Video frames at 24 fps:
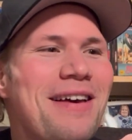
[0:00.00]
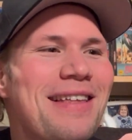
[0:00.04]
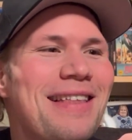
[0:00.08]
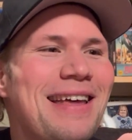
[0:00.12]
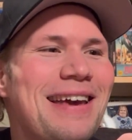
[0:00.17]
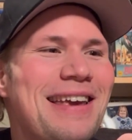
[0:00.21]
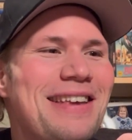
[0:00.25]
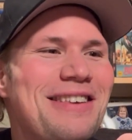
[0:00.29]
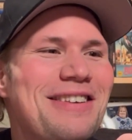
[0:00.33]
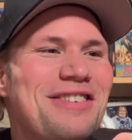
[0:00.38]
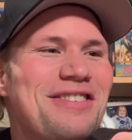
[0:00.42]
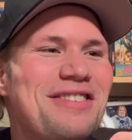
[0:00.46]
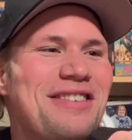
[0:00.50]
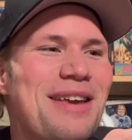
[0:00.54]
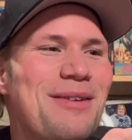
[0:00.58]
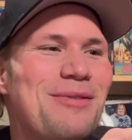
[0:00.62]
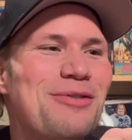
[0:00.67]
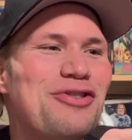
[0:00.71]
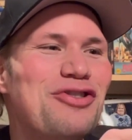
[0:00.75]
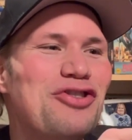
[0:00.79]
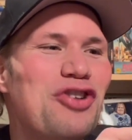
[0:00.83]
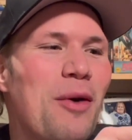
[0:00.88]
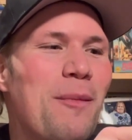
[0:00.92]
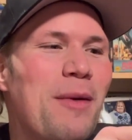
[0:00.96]
Like he just
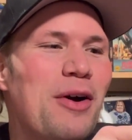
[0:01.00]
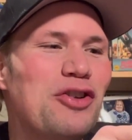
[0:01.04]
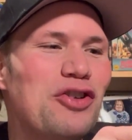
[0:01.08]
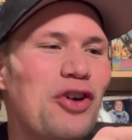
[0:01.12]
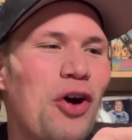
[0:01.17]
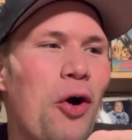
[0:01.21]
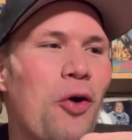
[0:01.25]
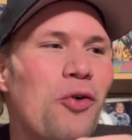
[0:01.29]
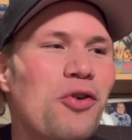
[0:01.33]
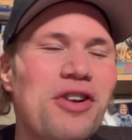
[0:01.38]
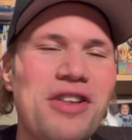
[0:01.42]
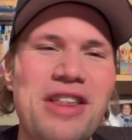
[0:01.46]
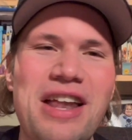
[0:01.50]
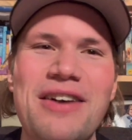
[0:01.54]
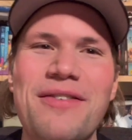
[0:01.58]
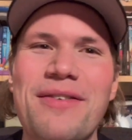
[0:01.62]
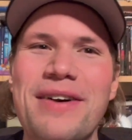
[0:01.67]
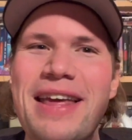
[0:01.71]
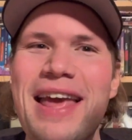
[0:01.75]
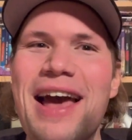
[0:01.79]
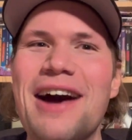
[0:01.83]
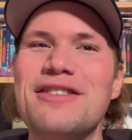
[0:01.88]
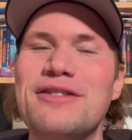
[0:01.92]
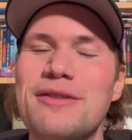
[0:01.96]
seemed so much older than
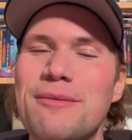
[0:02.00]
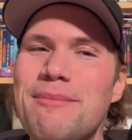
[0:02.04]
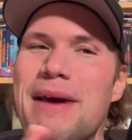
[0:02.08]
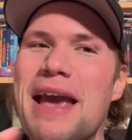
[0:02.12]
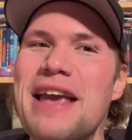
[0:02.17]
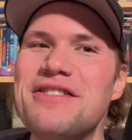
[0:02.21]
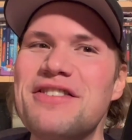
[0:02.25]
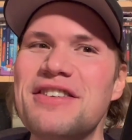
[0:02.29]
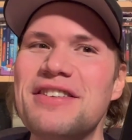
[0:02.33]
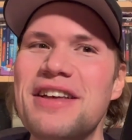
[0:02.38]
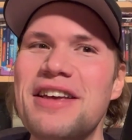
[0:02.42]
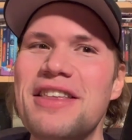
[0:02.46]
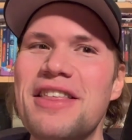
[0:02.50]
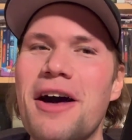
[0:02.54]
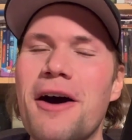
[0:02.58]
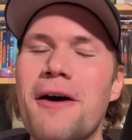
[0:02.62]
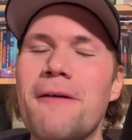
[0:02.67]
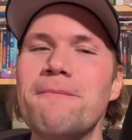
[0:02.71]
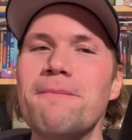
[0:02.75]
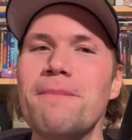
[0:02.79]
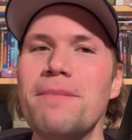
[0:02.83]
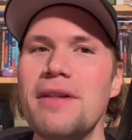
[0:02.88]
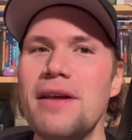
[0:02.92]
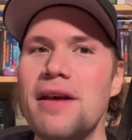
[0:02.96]
everybody else. And basically
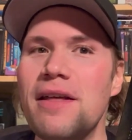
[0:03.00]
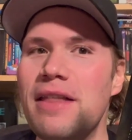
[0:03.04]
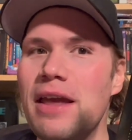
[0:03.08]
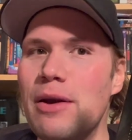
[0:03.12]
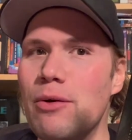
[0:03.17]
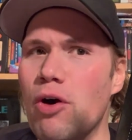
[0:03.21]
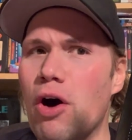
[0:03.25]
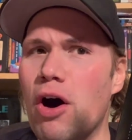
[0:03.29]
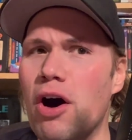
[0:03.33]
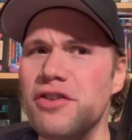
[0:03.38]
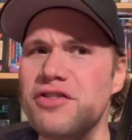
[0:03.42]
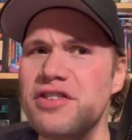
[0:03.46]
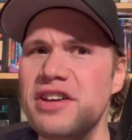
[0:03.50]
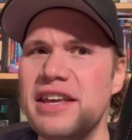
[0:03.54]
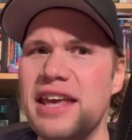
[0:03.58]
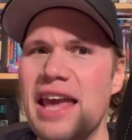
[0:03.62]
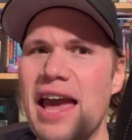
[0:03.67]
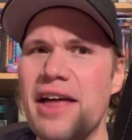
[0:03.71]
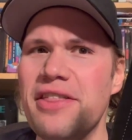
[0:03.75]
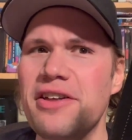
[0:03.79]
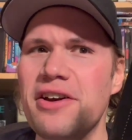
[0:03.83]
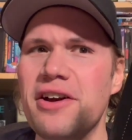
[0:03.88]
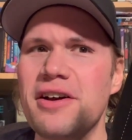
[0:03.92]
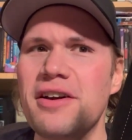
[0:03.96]
though, they were all
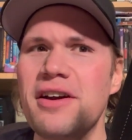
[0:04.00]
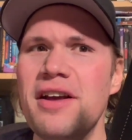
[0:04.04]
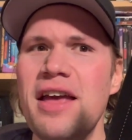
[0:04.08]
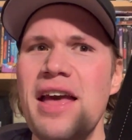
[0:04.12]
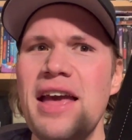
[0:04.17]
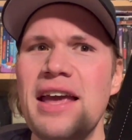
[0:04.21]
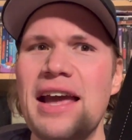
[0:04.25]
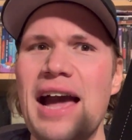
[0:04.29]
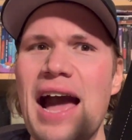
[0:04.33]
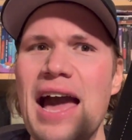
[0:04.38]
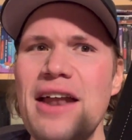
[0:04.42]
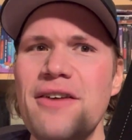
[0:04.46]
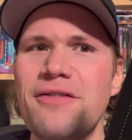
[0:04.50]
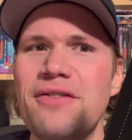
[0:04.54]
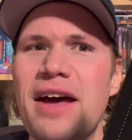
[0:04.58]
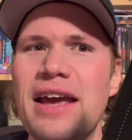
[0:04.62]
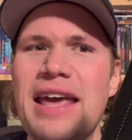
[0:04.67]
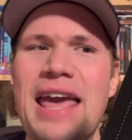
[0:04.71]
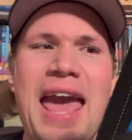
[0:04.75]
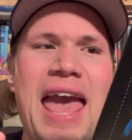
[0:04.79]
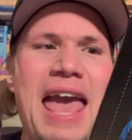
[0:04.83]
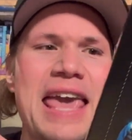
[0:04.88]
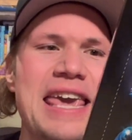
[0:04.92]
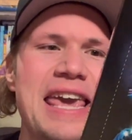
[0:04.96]
together, kind of
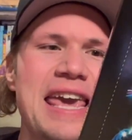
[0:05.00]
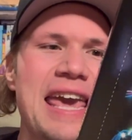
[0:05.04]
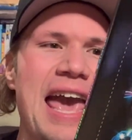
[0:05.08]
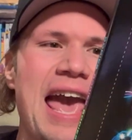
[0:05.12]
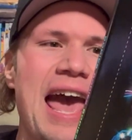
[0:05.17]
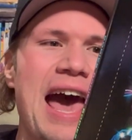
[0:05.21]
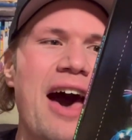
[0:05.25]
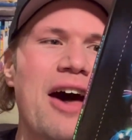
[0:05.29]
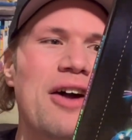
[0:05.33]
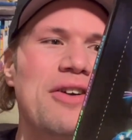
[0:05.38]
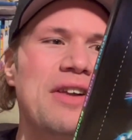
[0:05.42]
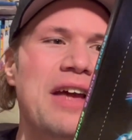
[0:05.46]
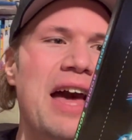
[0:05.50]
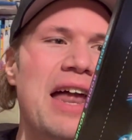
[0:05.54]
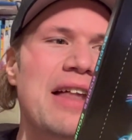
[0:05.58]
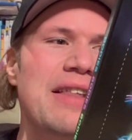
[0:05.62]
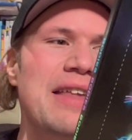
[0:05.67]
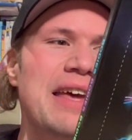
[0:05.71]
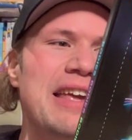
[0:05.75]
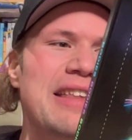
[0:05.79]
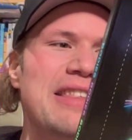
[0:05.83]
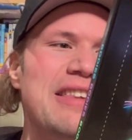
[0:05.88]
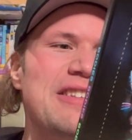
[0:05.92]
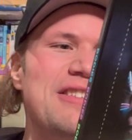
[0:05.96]
like hanging out, kind of
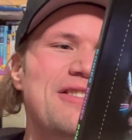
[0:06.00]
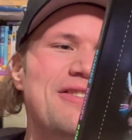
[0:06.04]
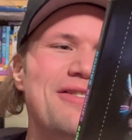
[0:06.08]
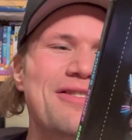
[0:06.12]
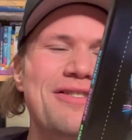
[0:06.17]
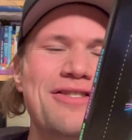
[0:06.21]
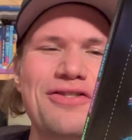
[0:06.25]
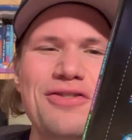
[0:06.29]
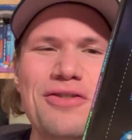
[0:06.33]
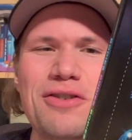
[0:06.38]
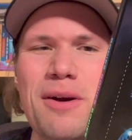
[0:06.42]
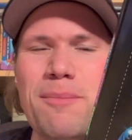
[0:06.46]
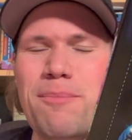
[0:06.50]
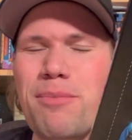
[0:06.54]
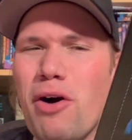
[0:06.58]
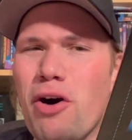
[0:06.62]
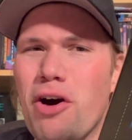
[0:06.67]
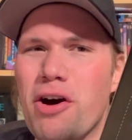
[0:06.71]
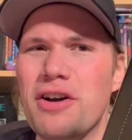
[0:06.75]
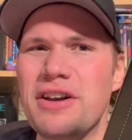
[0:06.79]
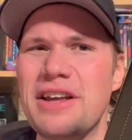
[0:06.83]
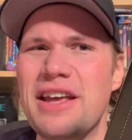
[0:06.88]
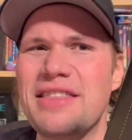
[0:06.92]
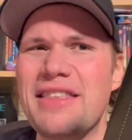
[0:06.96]
like at this sort of
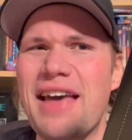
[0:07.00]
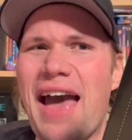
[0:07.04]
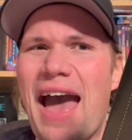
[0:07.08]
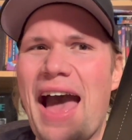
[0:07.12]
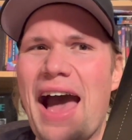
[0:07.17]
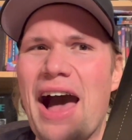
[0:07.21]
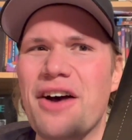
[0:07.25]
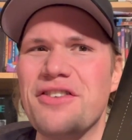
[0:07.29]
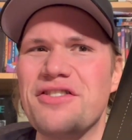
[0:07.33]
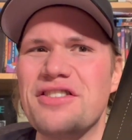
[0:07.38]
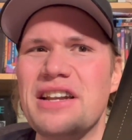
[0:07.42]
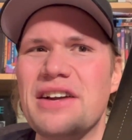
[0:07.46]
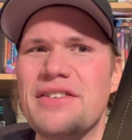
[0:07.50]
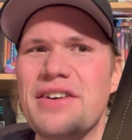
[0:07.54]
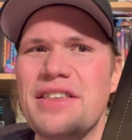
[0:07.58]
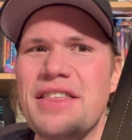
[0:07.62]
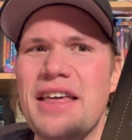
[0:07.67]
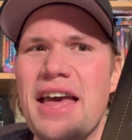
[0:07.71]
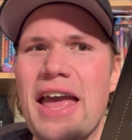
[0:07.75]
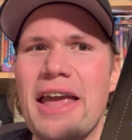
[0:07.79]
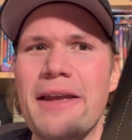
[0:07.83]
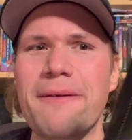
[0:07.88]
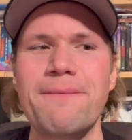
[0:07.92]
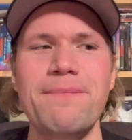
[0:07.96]
party at the house and
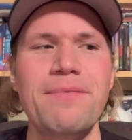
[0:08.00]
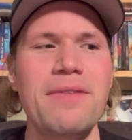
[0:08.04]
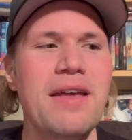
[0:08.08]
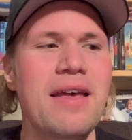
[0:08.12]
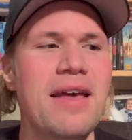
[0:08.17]
everything.